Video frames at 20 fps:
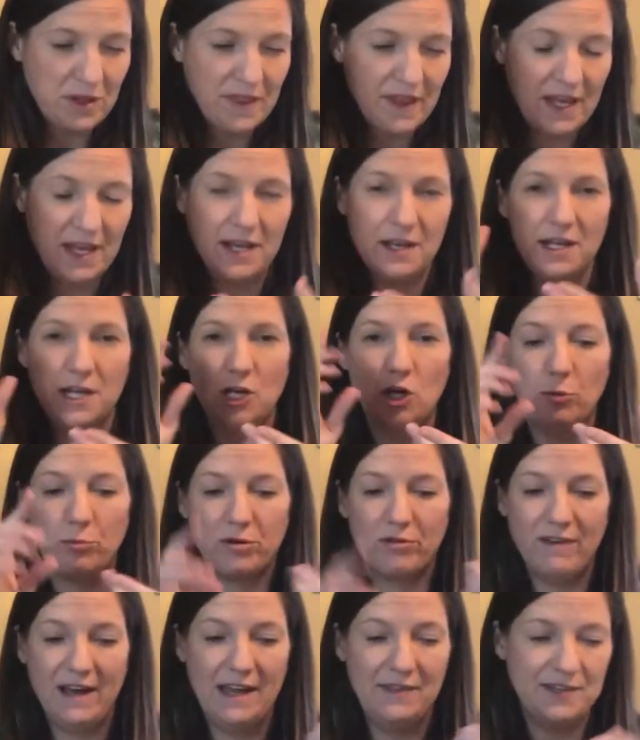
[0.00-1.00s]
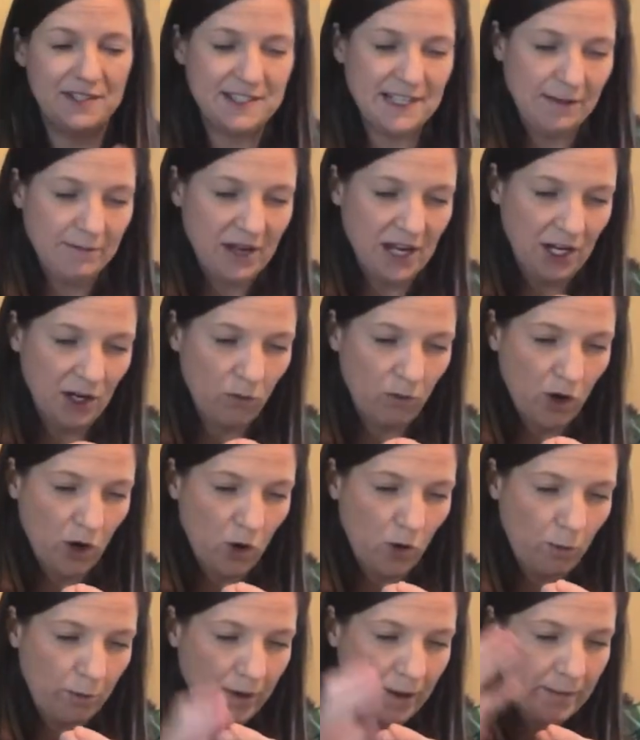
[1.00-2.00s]
then, you know, provide the same kind of
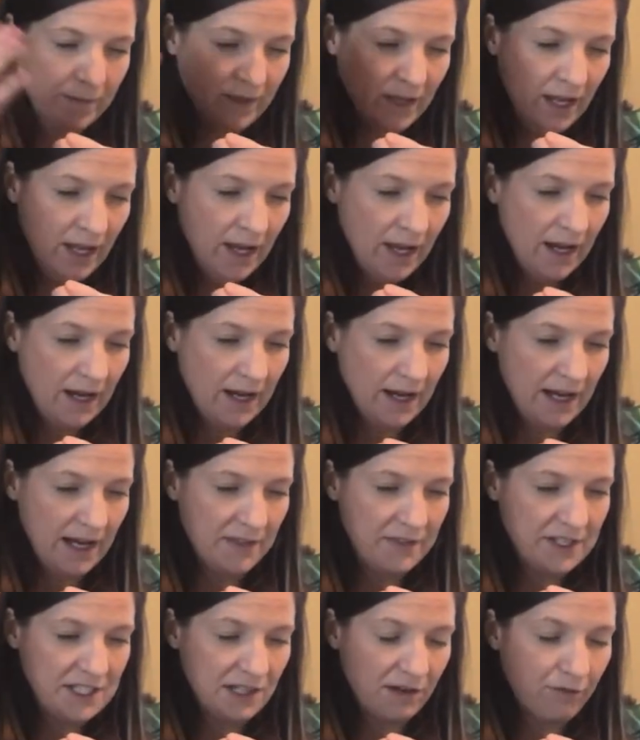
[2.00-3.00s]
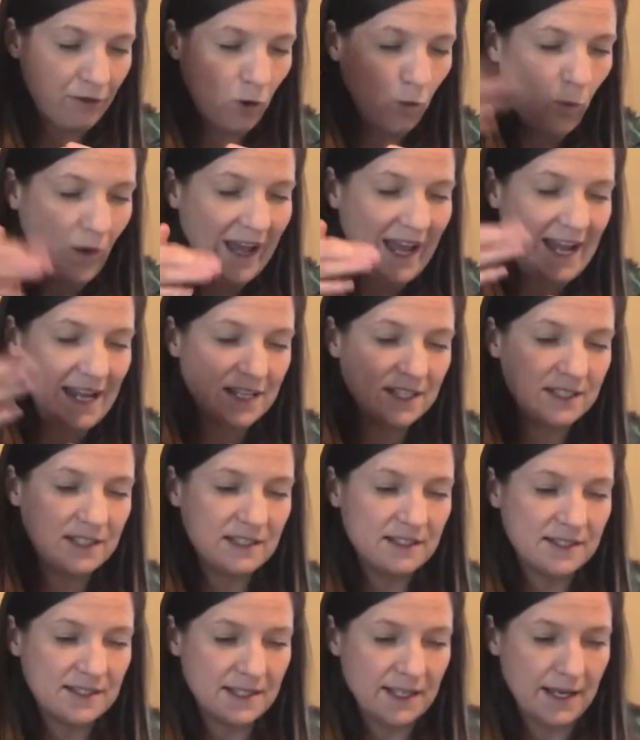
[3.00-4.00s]
rope, the different
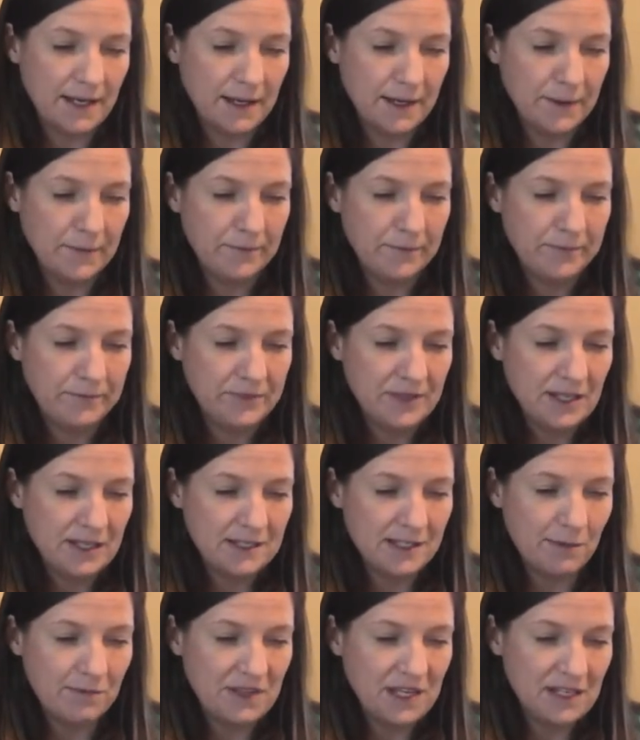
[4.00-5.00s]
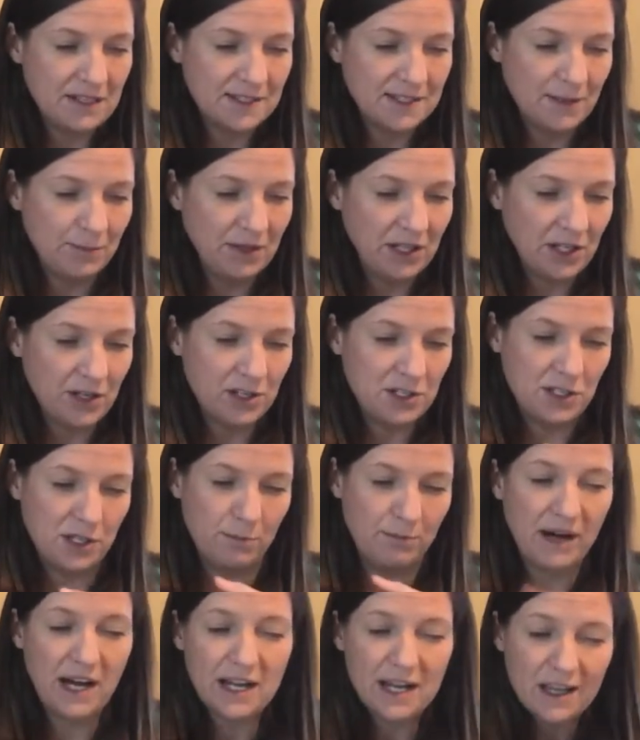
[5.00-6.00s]
weights, something similar to the
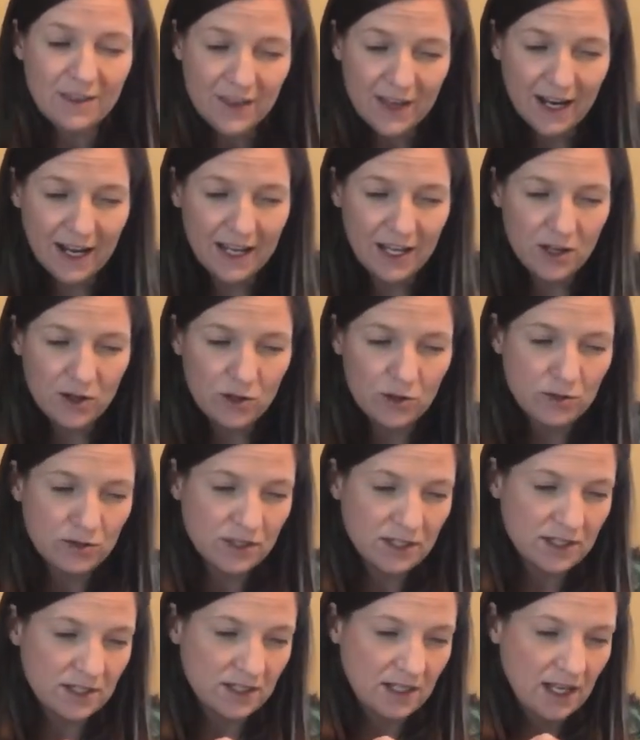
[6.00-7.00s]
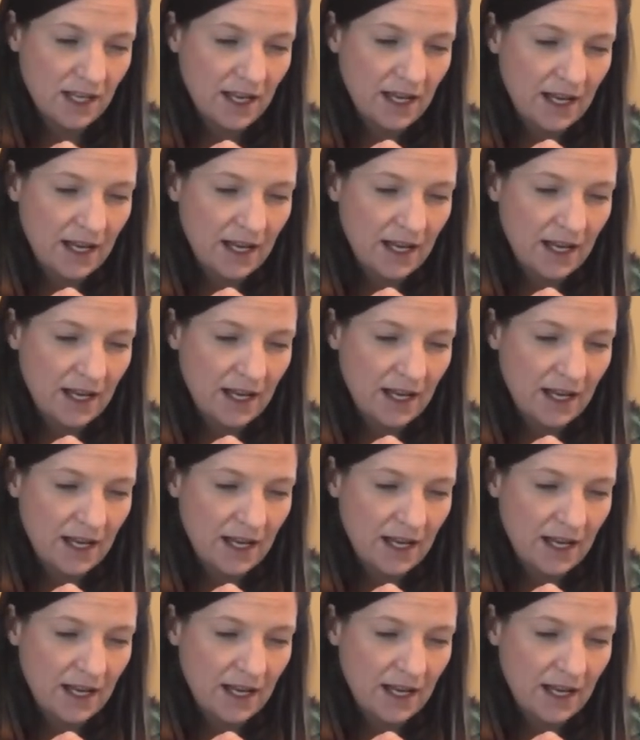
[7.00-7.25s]
bucket that I used,